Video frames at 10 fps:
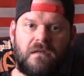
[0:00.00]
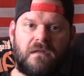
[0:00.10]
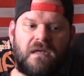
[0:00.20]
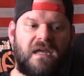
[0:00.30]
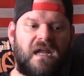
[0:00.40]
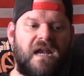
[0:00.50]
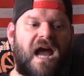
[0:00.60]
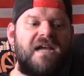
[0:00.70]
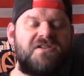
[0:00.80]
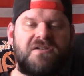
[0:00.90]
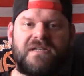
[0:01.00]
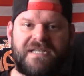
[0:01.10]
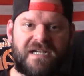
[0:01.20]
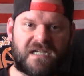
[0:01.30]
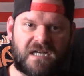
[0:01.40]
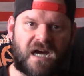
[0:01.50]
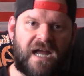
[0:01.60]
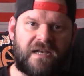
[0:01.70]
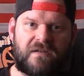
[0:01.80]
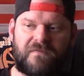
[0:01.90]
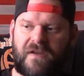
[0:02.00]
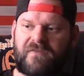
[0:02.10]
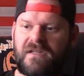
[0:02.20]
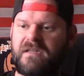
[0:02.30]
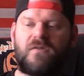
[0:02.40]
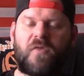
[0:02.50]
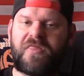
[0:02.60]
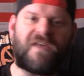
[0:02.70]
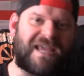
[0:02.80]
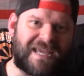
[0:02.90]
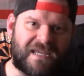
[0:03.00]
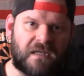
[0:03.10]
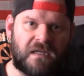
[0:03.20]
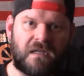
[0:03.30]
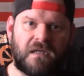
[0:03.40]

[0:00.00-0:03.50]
and I should get a cut of every little thing